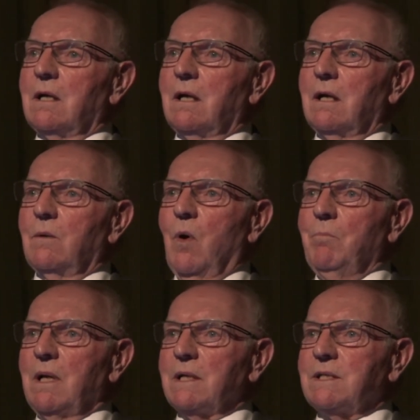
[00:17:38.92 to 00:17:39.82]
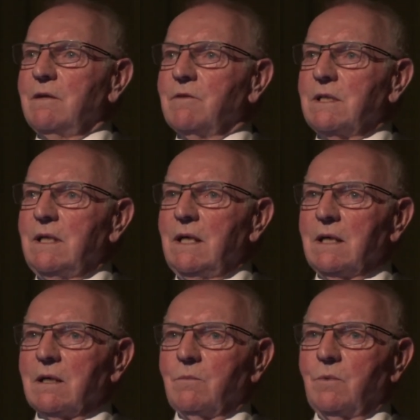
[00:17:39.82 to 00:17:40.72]
1 millisievert a
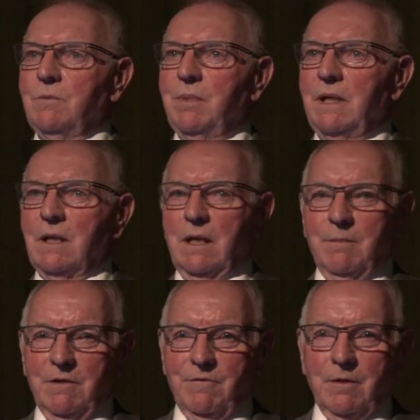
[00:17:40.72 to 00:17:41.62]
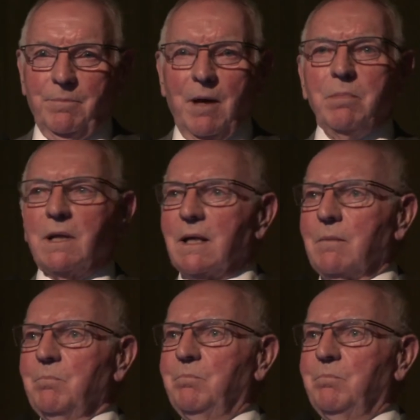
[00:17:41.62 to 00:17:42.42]
year would be the limit for the public,